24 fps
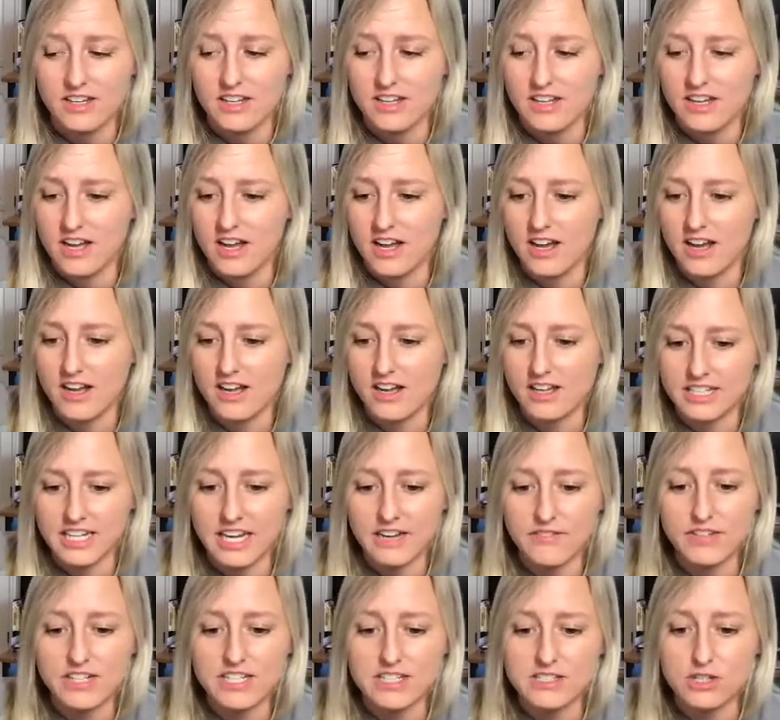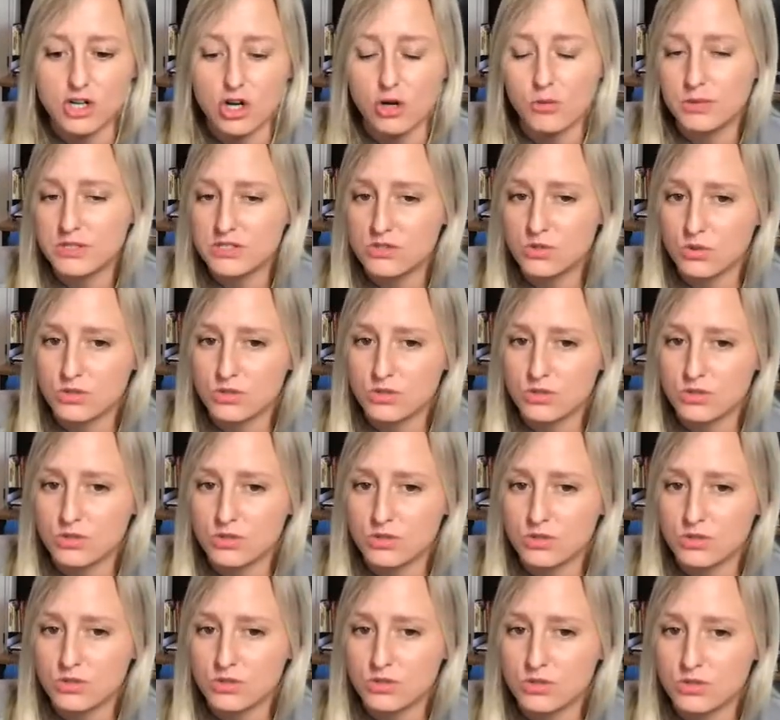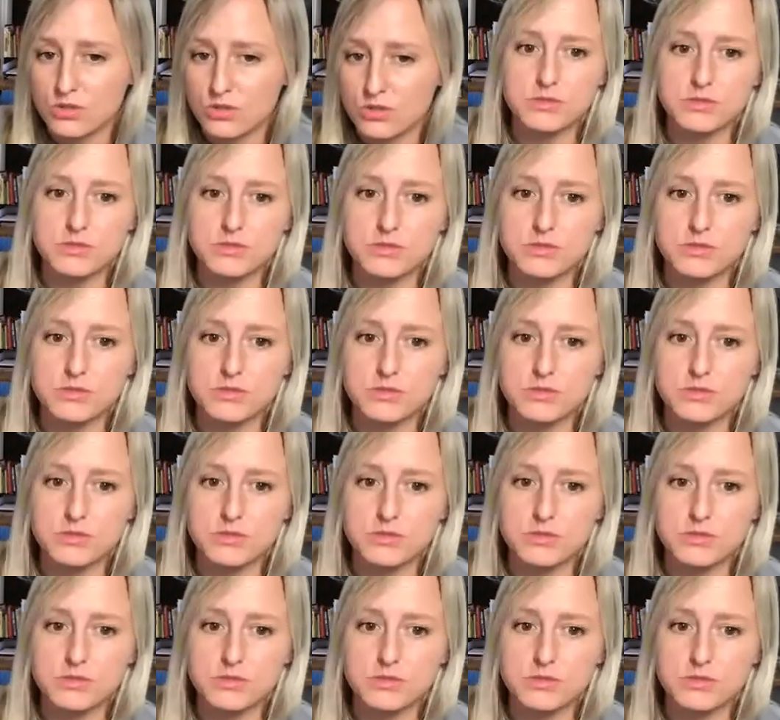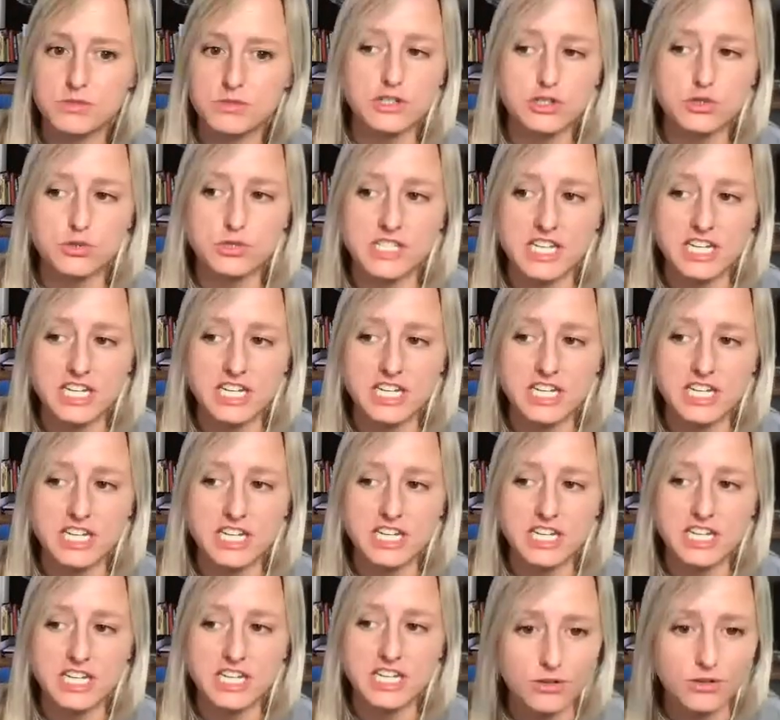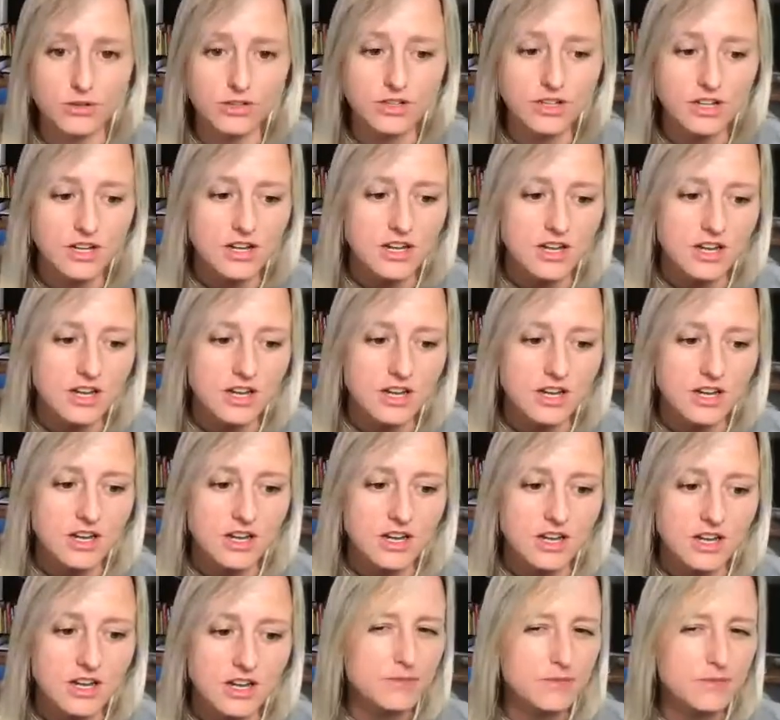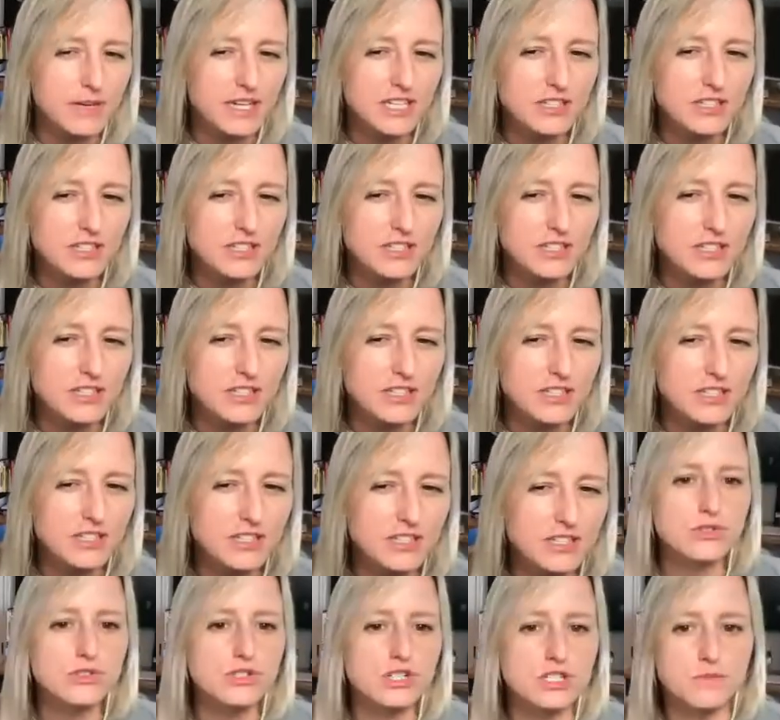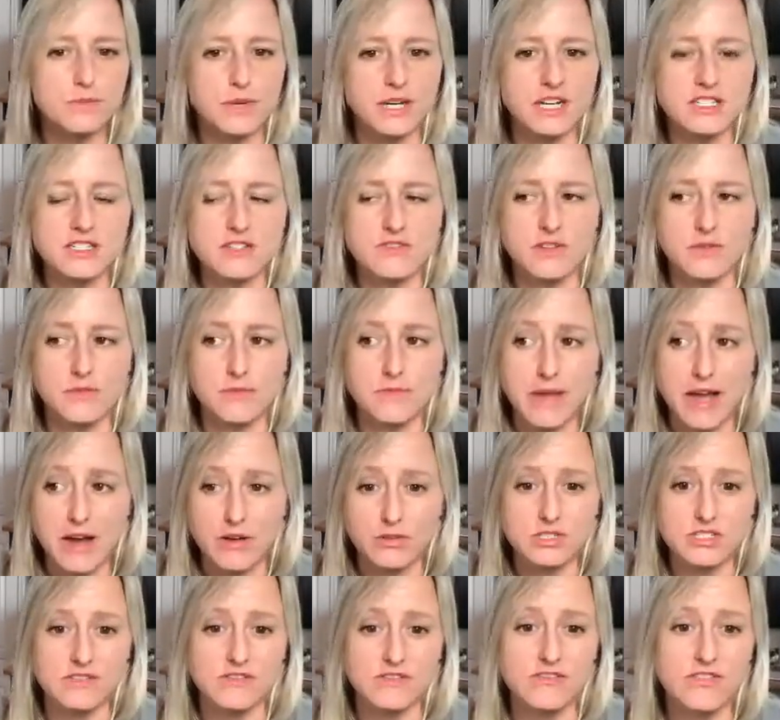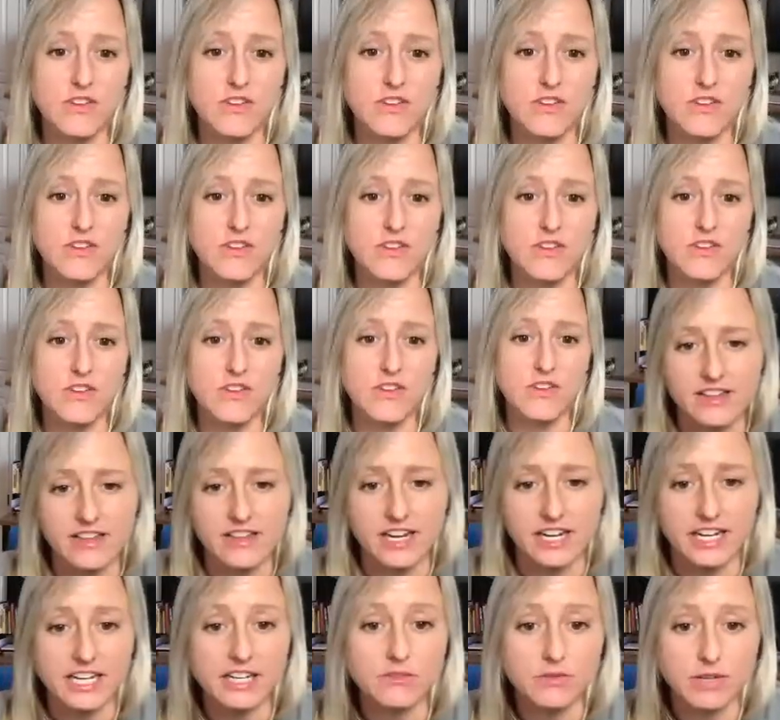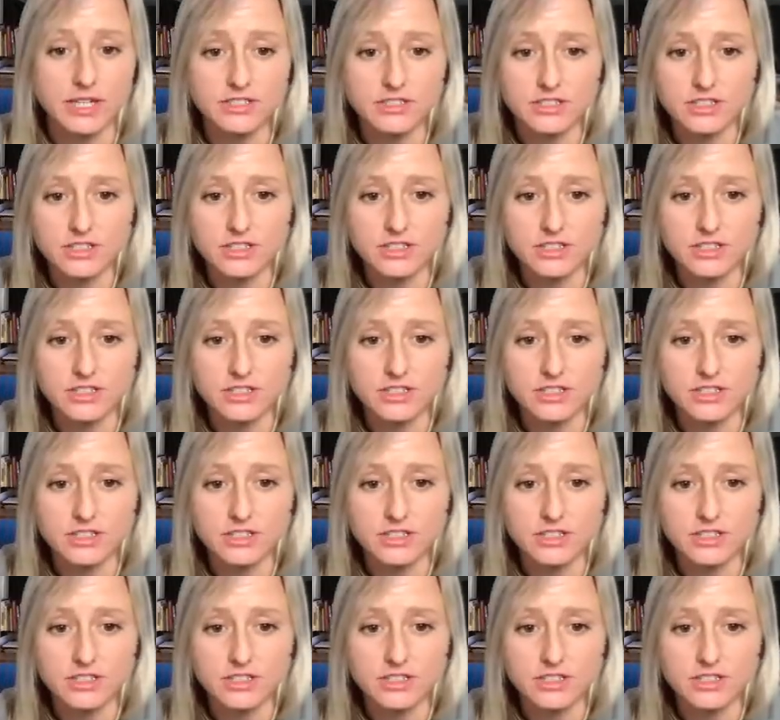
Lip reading: Gephi is an open source tool that helps you do graph visualization at scale. It's the main tool that I use just because of the amount and volume of data that it can render.